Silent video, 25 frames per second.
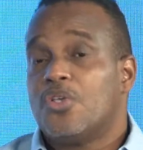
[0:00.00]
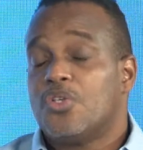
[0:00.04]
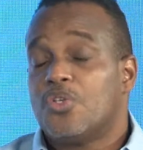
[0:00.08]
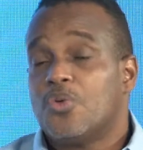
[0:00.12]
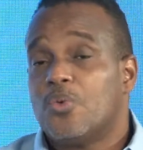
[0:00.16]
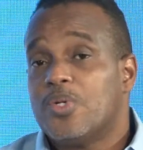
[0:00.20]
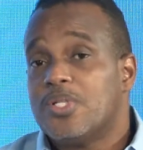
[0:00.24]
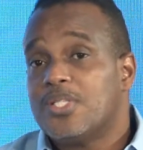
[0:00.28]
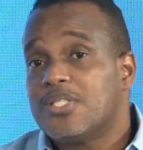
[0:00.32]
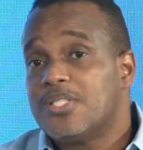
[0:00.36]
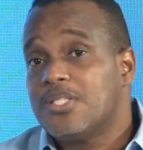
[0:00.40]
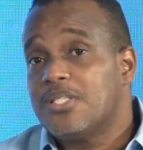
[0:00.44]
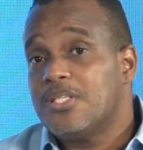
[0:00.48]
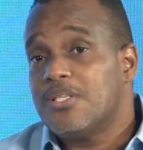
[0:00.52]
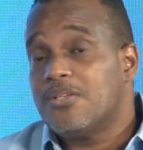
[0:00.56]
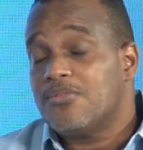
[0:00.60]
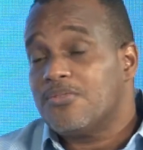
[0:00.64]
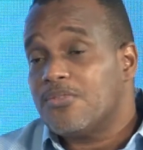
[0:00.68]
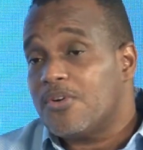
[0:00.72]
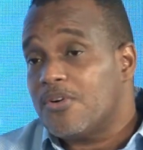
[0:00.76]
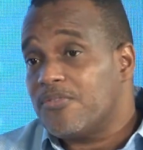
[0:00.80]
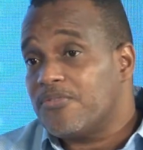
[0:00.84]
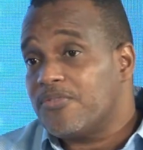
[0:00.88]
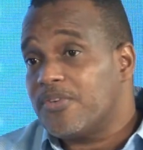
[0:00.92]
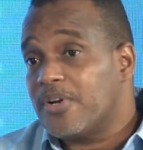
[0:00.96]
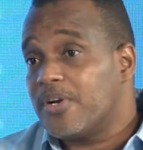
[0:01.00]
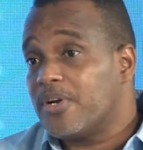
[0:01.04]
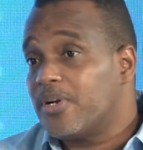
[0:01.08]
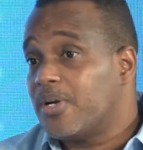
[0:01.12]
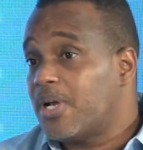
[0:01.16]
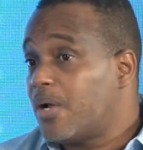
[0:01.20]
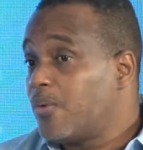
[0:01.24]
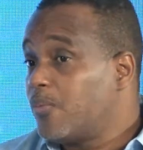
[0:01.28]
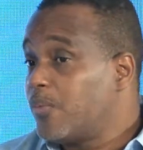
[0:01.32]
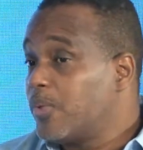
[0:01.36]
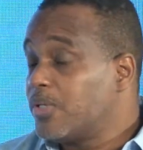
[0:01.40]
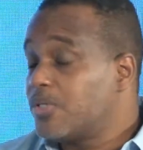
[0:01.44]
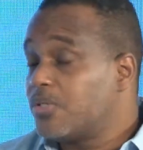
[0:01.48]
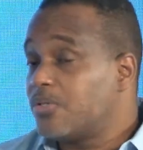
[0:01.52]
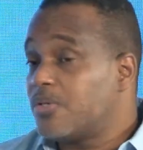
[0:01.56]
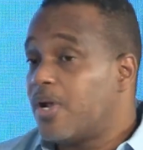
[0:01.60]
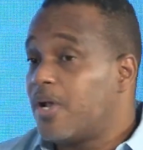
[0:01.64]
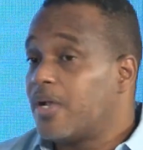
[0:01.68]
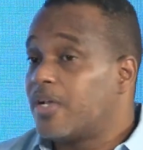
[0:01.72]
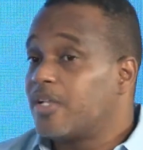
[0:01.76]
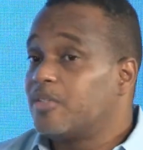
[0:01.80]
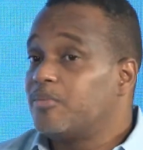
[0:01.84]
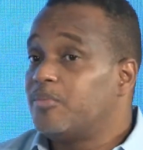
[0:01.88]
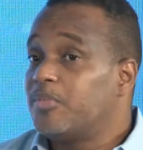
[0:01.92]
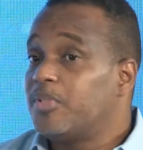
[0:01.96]
You will see for ferry, and we
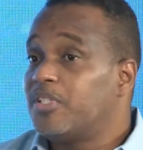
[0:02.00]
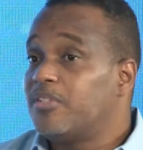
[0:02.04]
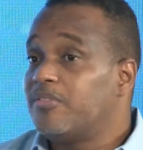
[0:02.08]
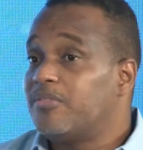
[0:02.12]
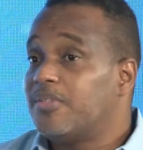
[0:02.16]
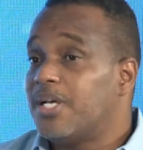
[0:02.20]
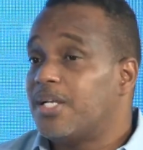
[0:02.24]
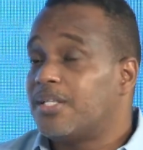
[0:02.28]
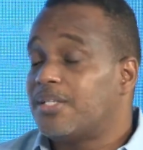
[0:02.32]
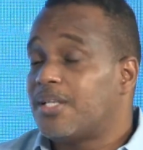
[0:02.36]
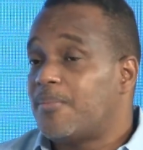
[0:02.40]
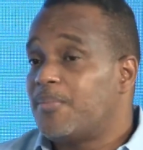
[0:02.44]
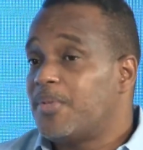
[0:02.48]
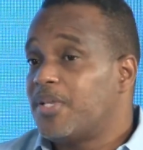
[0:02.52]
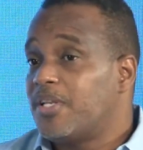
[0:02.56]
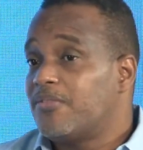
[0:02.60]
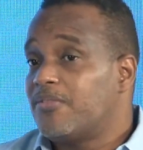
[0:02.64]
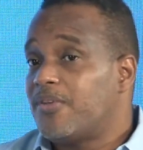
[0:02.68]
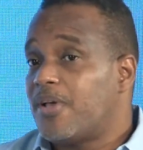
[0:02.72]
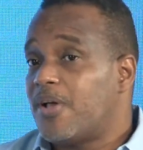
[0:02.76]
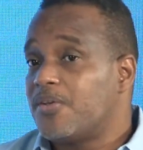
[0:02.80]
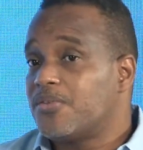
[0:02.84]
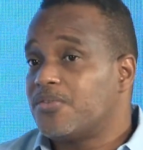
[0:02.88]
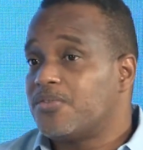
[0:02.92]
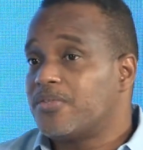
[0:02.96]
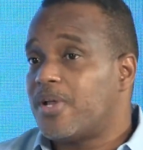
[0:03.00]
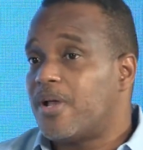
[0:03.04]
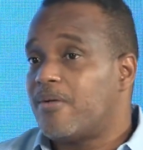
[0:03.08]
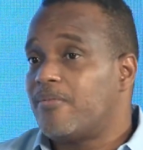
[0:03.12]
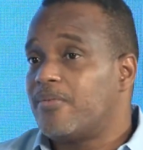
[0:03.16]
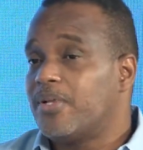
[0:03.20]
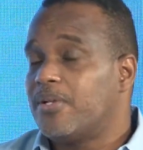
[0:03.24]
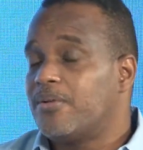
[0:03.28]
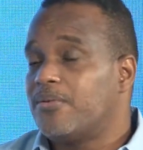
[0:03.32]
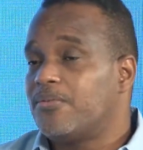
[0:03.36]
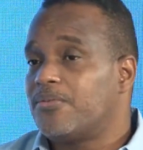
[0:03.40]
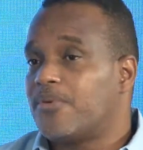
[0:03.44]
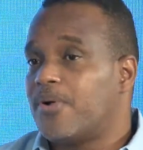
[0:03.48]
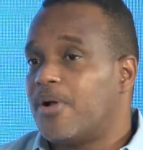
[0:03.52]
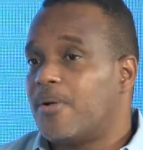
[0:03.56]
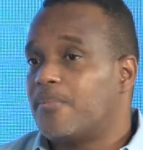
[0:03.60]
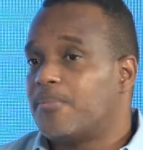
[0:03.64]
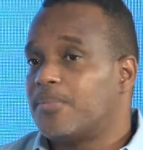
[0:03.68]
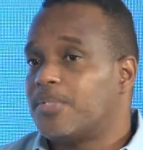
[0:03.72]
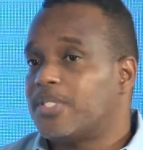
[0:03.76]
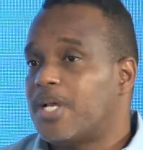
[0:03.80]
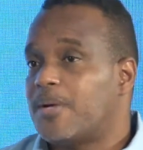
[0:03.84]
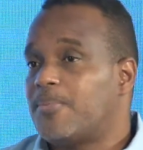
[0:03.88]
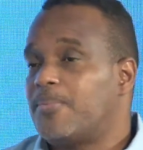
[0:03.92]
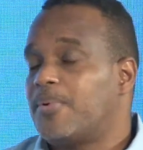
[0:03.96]
strongly believe that. I mean, if I was traveling
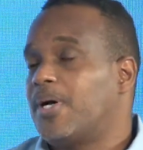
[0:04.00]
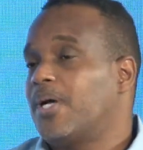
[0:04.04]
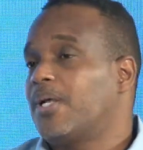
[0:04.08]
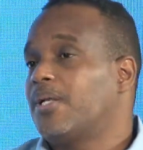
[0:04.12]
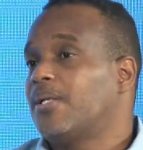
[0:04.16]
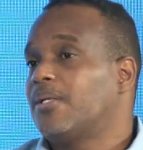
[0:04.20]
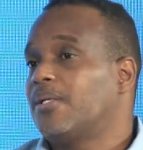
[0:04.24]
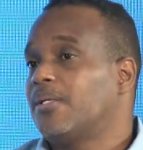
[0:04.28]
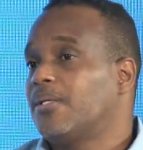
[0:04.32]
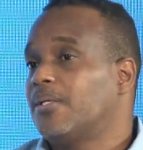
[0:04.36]
from Japan,